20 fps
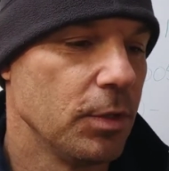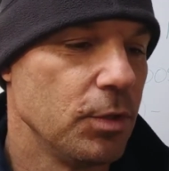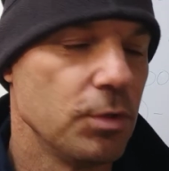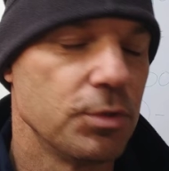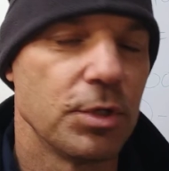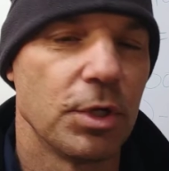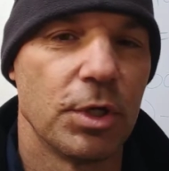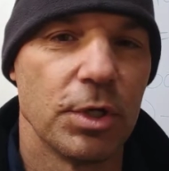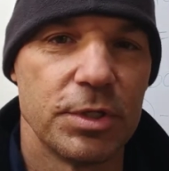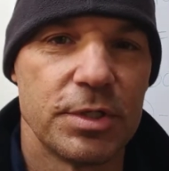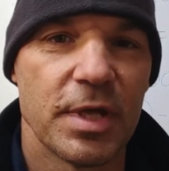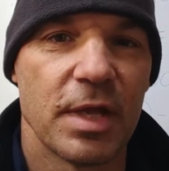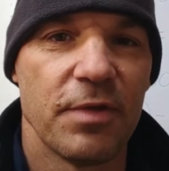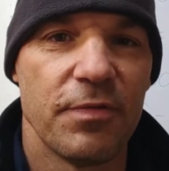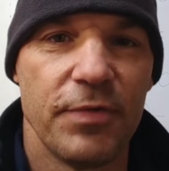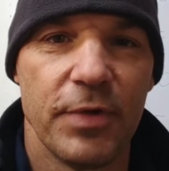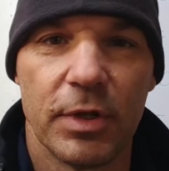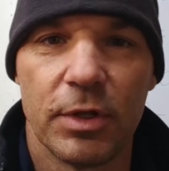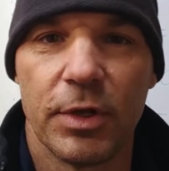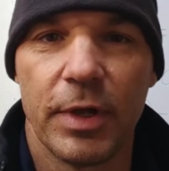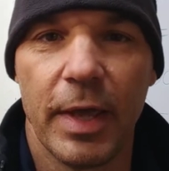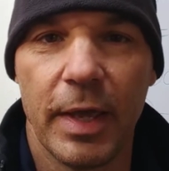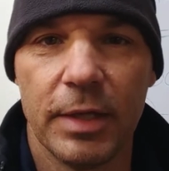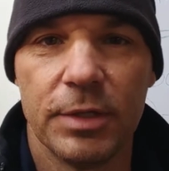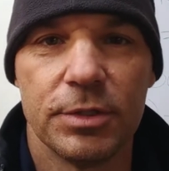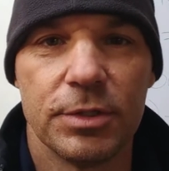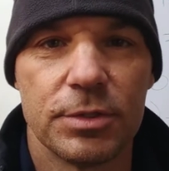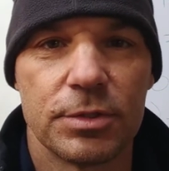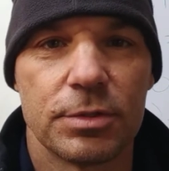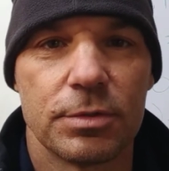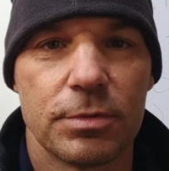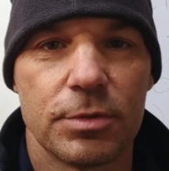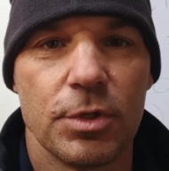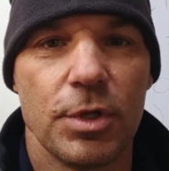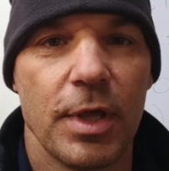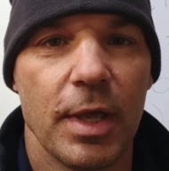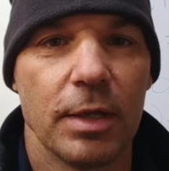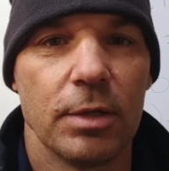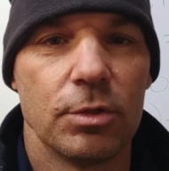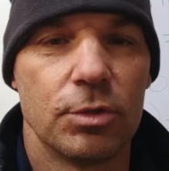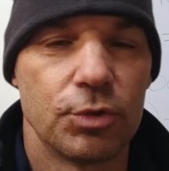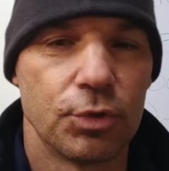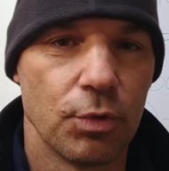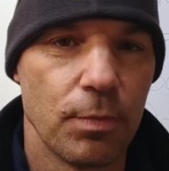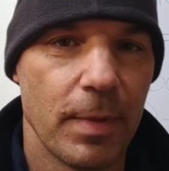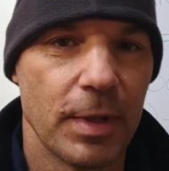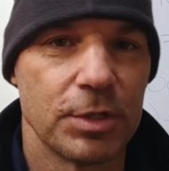Use a good set of feeler gauges so you're getting true